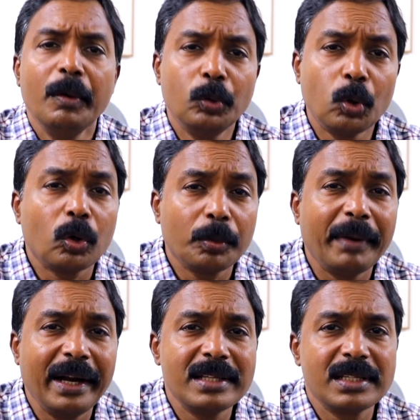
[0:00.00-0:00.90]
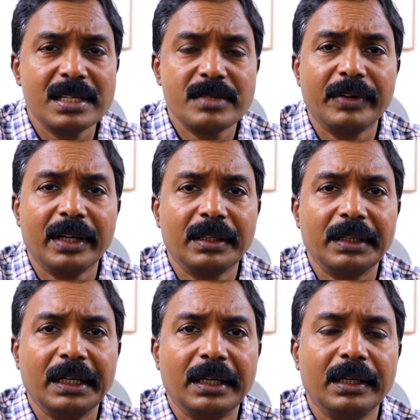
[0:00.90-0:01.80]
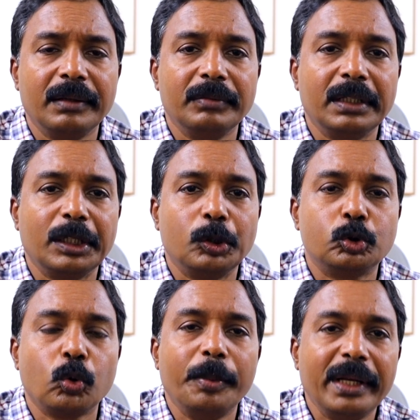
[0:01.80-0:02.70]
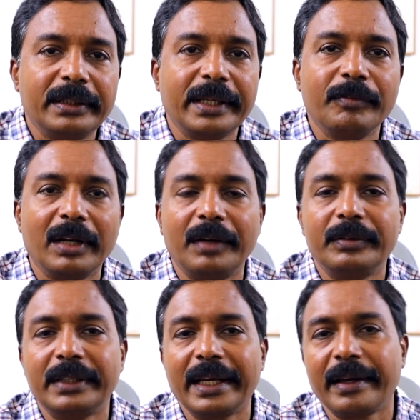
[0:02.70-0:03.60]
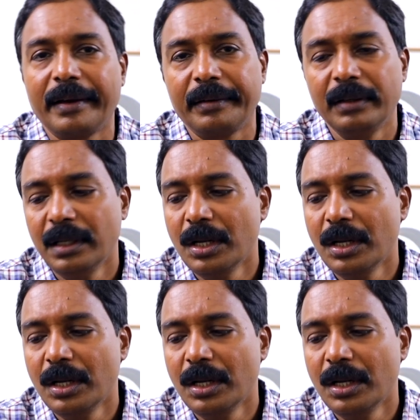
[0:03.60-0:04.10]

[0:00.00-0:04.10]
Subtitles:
lot of medicines where there are so many things we'll have to take care.